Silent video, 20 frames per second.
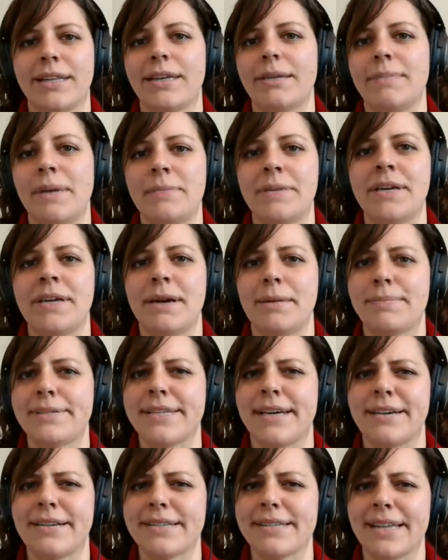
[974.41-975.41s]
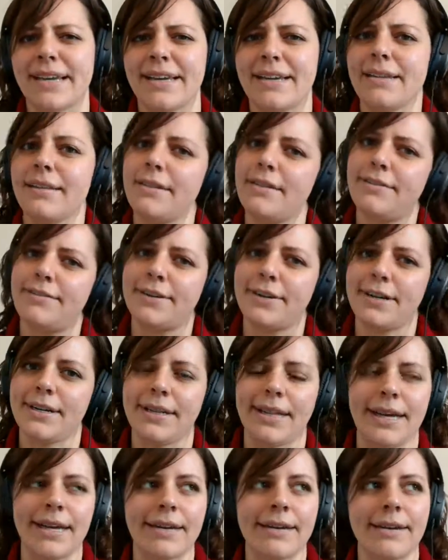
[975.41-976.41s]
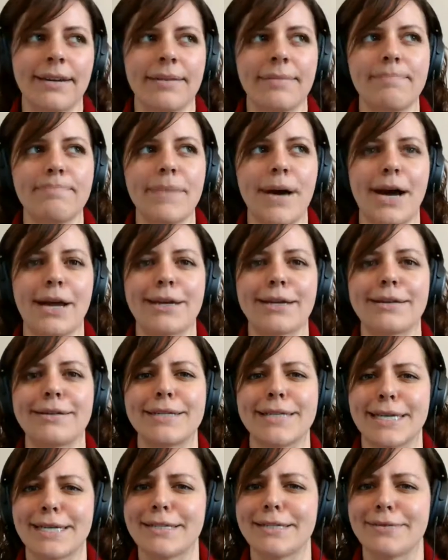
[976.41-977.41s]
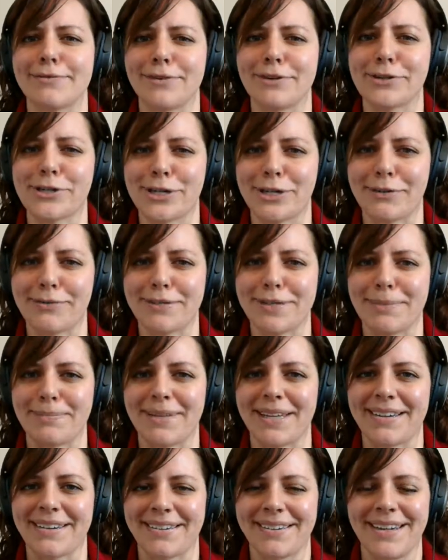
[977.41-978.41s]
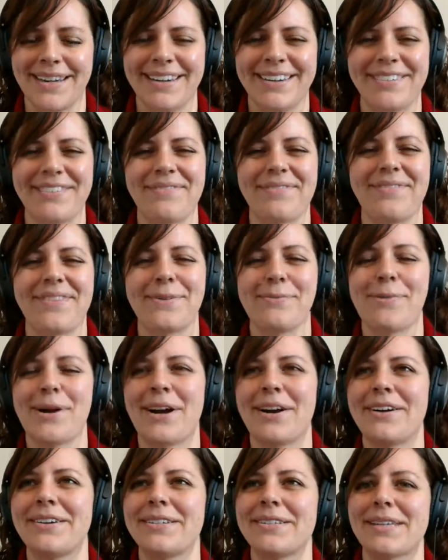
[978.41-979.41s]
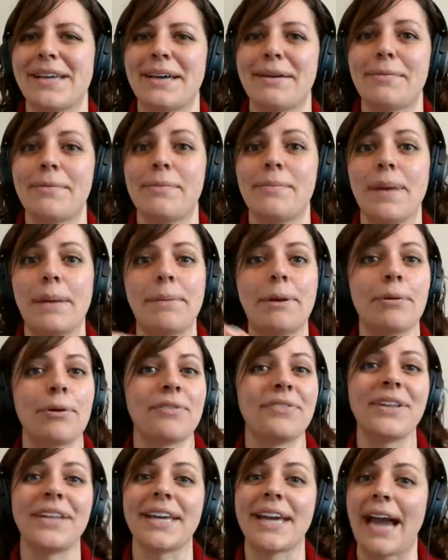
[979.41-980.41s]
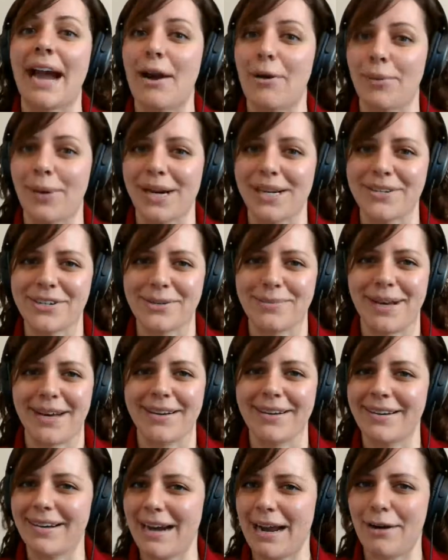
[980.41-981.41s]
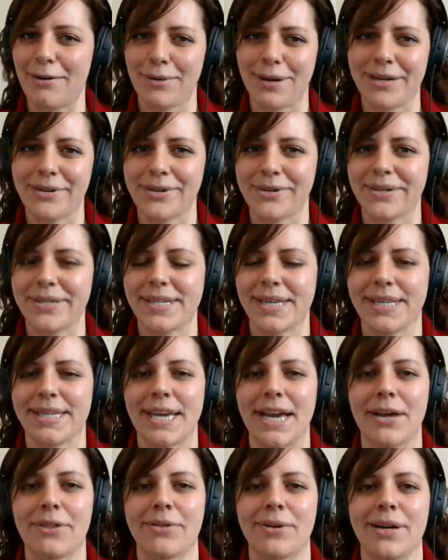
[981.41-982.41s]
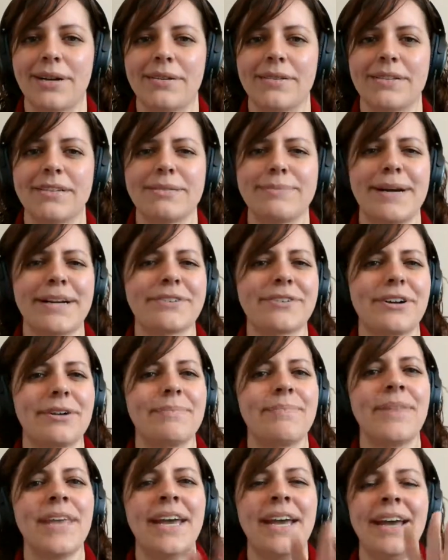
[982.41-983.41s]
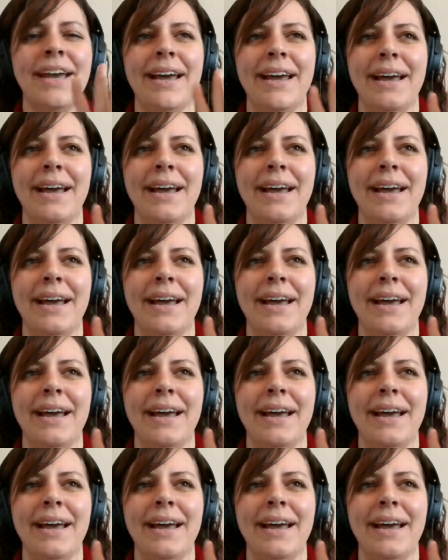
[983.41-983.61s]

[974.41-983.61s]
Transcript: Like maybe upset is like the very like unintense version of something. Whereas like maybe we're feeling outraged about it, and outraged is like the other end of the spectrum.